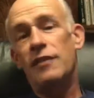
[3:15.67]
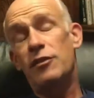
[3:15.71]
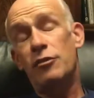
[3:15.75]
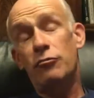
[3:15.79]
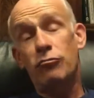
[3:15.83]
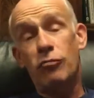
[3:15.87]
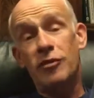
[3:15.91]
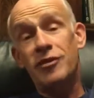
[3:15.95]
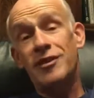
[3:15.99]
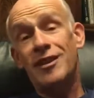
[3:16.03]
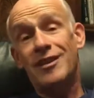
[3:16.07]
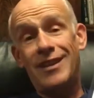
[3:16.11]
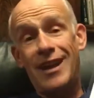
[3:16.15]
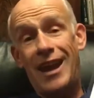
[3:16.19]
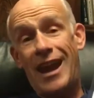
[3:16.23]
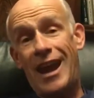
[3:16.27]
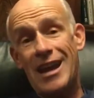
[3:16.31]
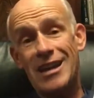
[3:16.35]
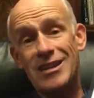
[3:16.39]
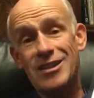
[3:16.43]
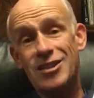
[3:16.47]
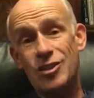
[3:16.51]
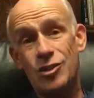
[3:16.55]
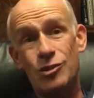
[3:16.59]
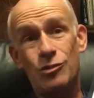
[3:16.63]
If you run the
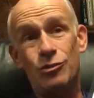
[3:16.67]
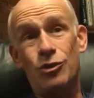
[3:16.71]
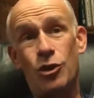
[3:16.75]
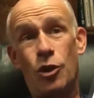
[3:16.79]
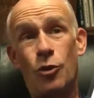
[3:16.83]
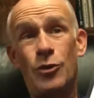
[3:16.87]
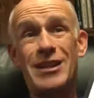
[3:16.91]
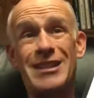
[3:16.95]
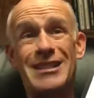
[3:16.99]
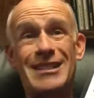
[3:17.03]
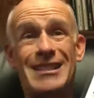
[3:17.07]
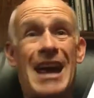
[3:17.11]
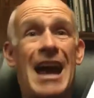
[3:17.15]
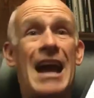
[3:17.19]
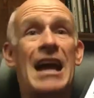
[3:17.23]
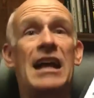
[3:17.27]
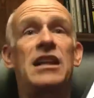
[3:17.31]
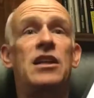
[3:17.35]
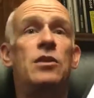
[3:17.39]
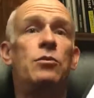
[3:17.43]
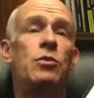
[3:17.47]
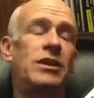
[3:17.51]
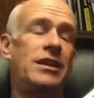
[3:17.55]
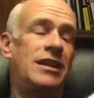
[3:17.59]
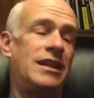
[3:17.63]
test, you'll know
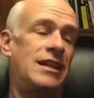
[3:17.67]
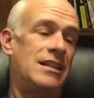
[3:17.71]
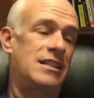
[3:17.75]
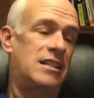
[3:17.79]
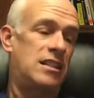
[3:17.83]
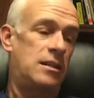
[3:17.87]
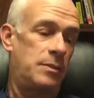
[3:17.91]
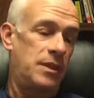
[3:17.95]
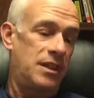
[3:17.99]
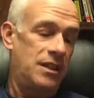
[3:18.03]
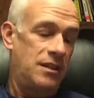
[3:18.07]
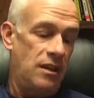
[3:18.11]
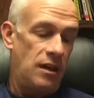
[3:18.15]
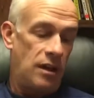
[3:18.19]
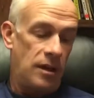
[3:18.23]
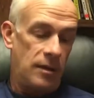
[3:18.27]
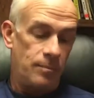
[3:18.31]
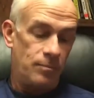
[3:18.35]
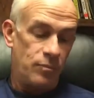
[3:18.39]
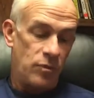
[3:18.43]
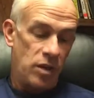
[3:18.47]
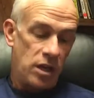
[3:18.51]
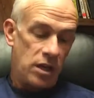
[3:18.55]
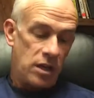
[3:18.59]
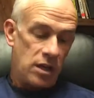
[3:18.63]
exactly what needs to be done.